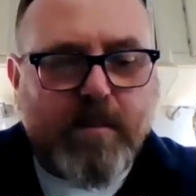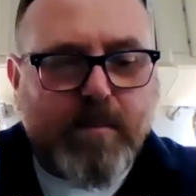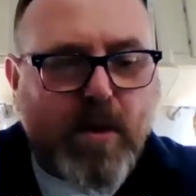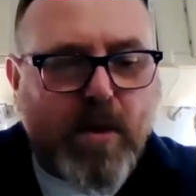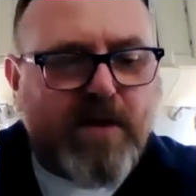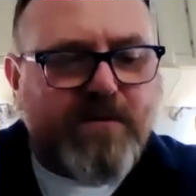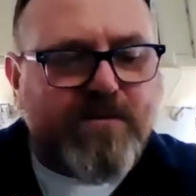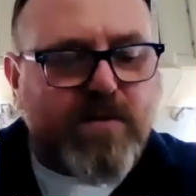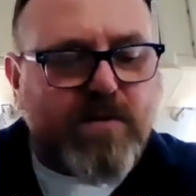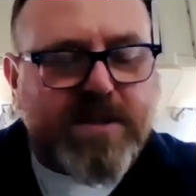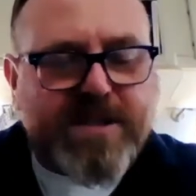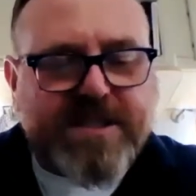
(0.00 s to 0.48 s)

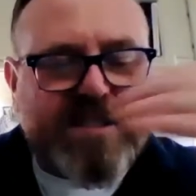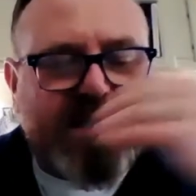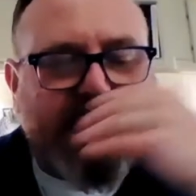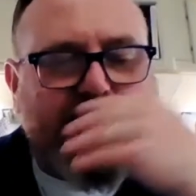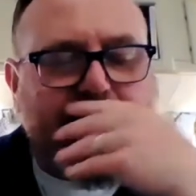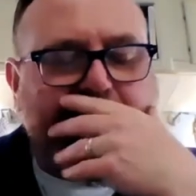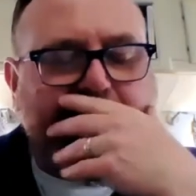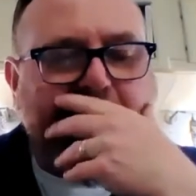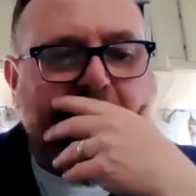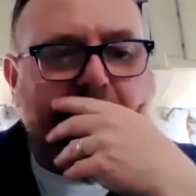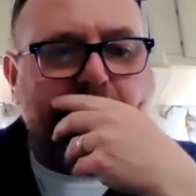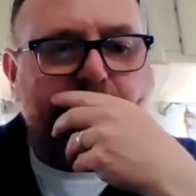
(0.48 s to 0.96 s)
book for a
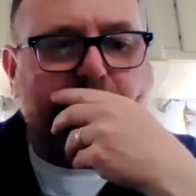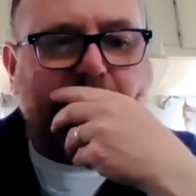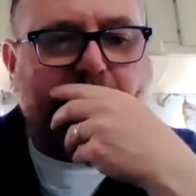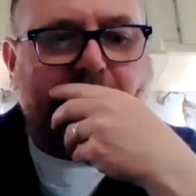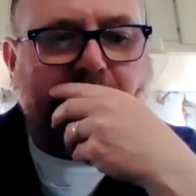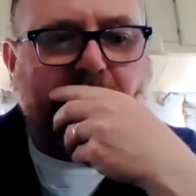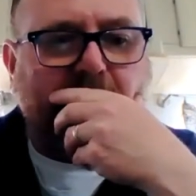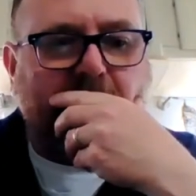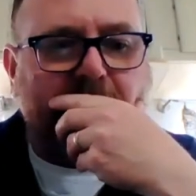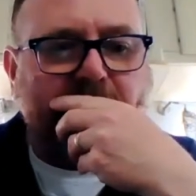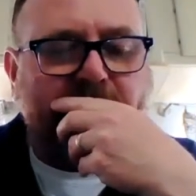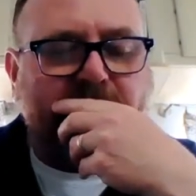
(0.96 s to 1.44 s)
sec then,
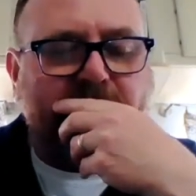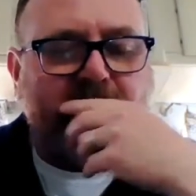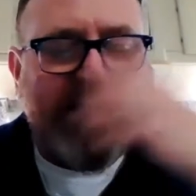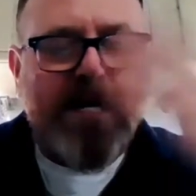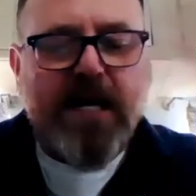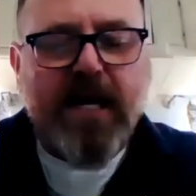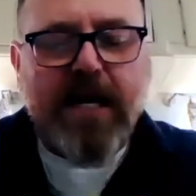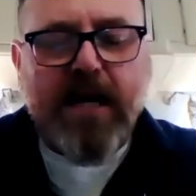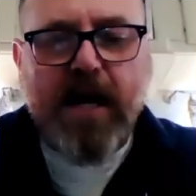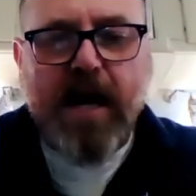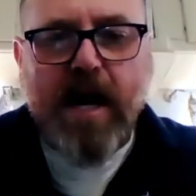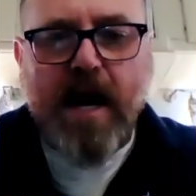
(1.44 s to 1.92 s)
because
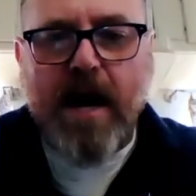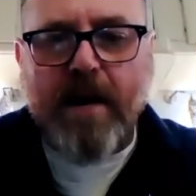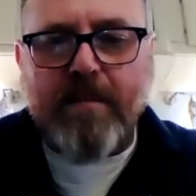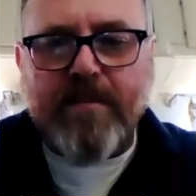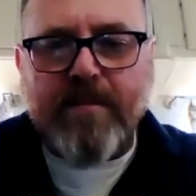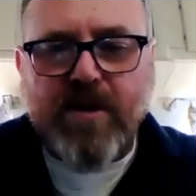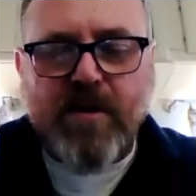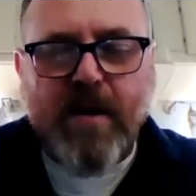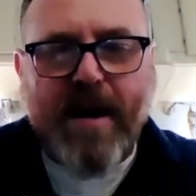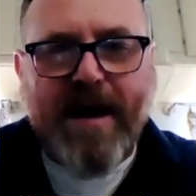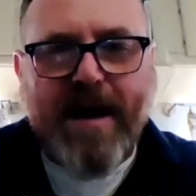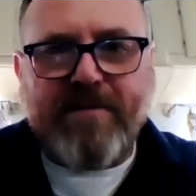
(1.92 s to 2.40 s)

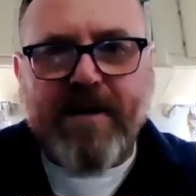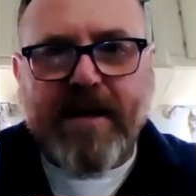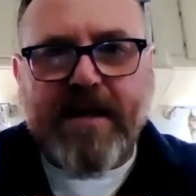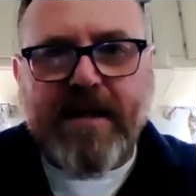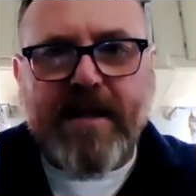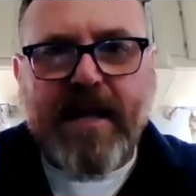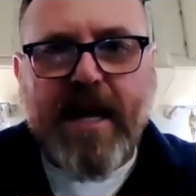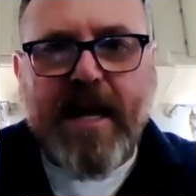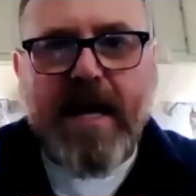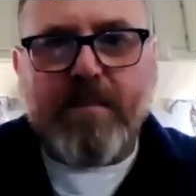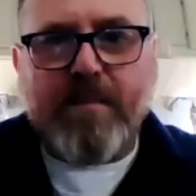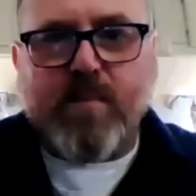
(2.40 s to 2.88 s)
you have
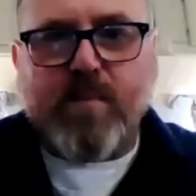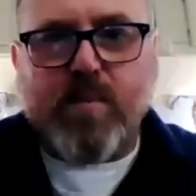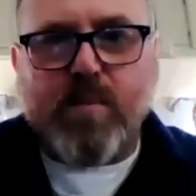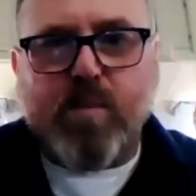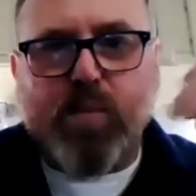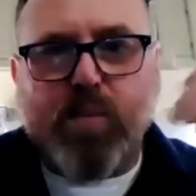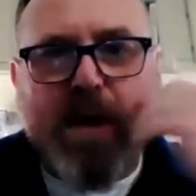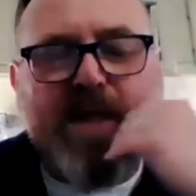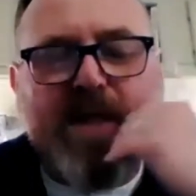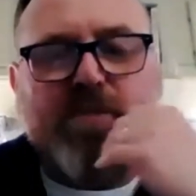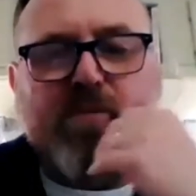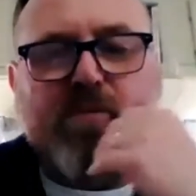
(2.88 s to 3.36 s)
a
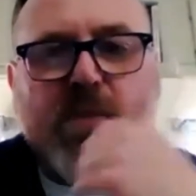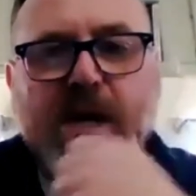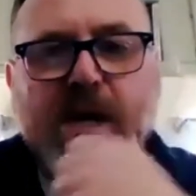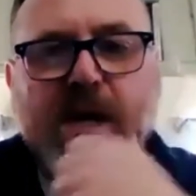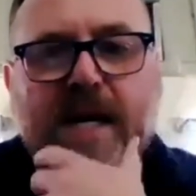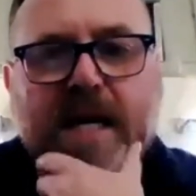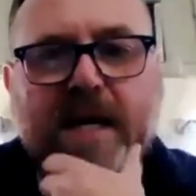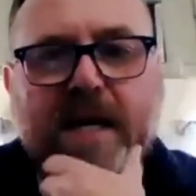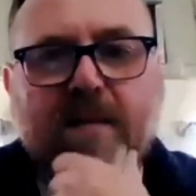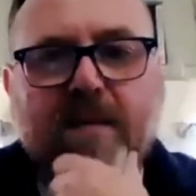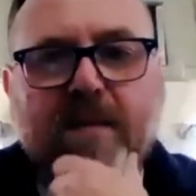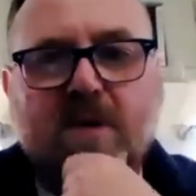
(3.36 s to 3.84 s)
brethren
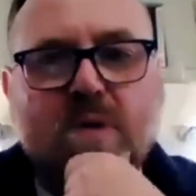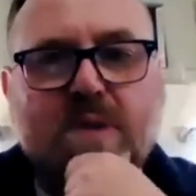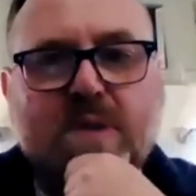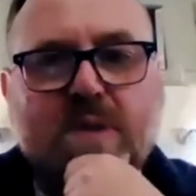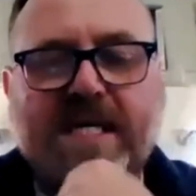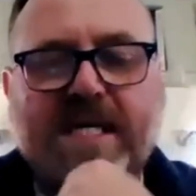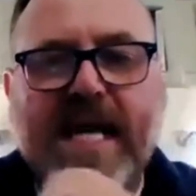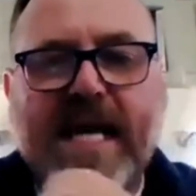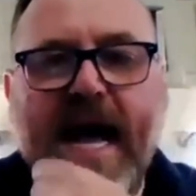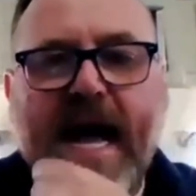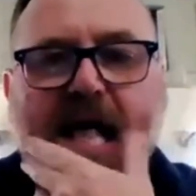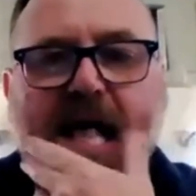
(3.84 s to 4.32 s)
in
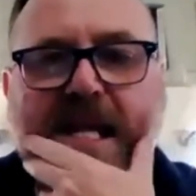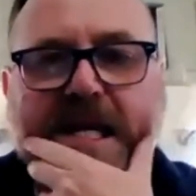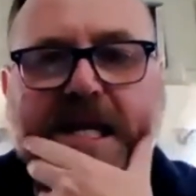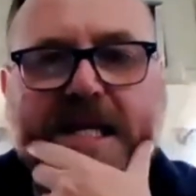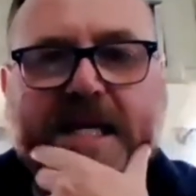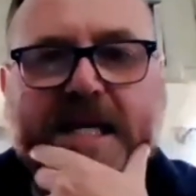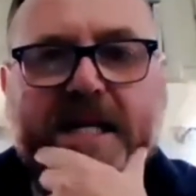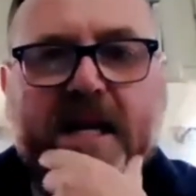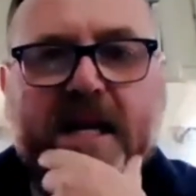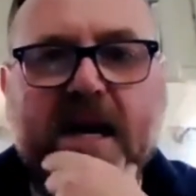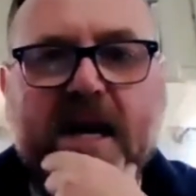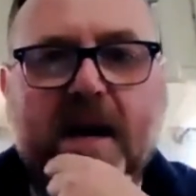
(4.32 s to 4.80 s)

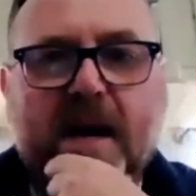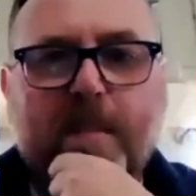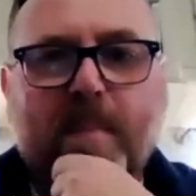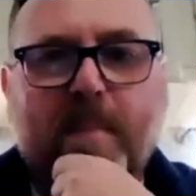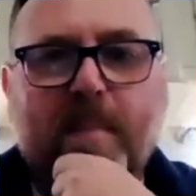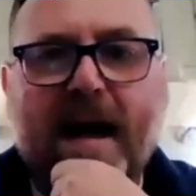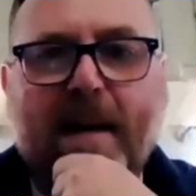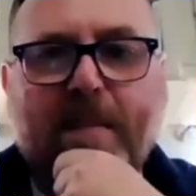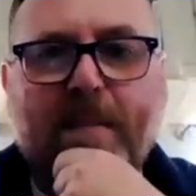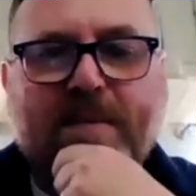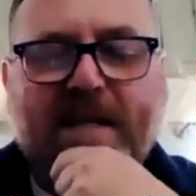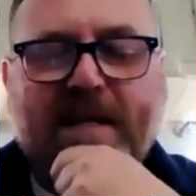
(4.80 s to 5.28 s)
musicality,
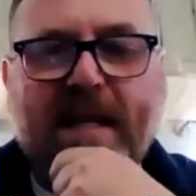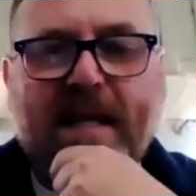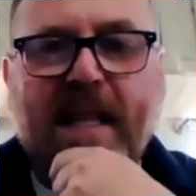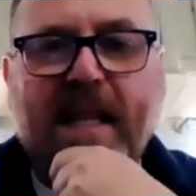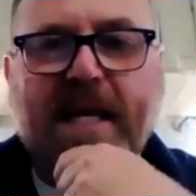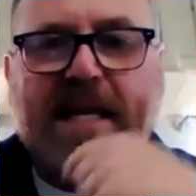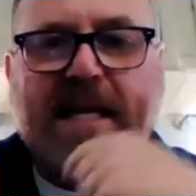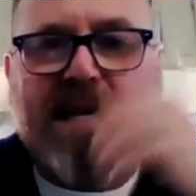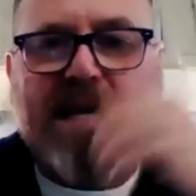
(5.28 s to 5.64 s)
Bob Dylan.